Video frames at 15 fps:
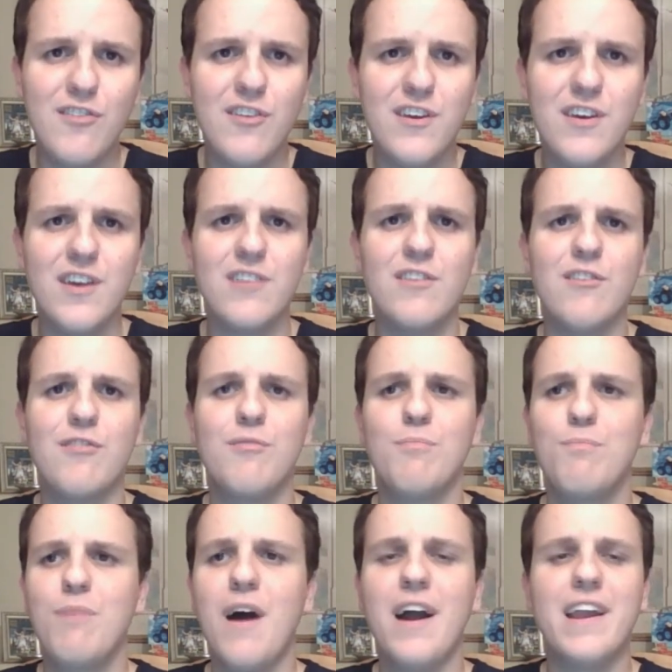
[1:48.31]
He kicked this
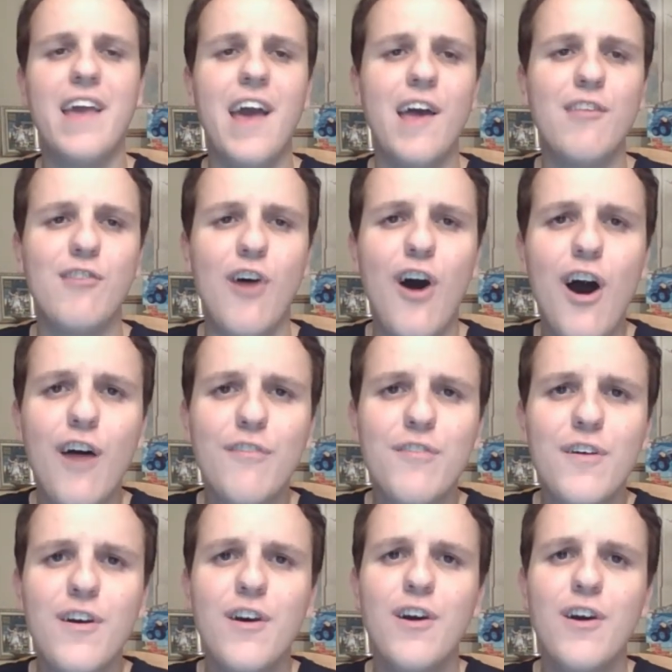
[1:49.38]
podcast off